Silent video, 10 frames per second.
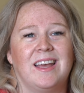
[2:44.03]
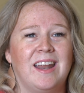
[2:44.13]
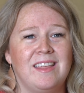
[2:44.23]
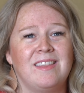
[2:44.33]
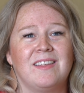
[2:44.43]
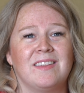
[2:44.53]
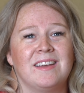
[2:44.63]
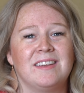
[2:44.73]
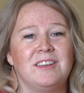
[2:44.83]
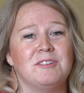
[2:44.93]
anything
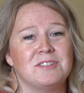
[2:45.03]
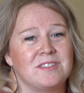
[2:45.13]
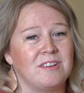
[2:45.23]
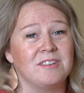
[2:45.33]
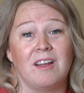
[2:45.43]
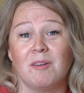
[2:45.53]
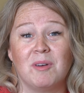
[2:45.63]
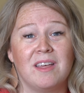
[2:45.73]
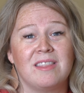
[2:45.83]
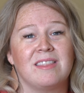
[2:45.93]
that you just are done
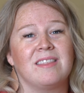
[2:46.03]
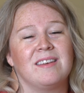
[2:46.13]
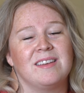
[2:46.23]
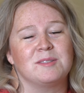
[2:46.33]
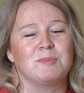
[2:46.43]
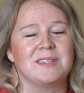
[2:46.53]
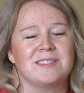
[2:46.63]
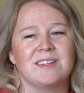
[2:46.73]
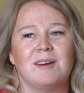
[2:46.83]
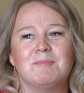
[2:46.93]
with, it's please
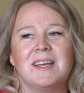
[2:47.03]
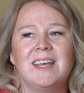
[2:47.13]
stop.